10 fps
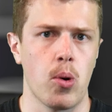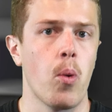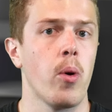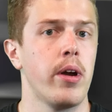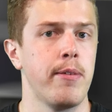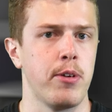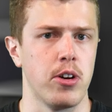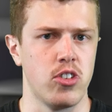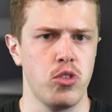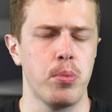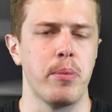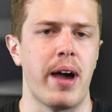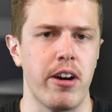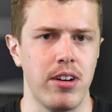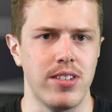or if you're a super
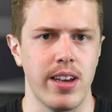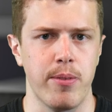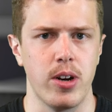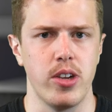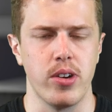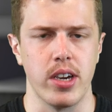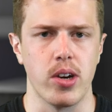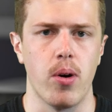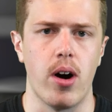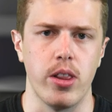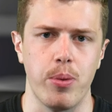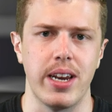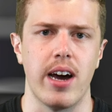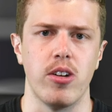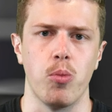battery saver, you can go all the way
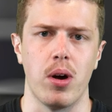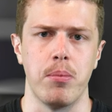down to 1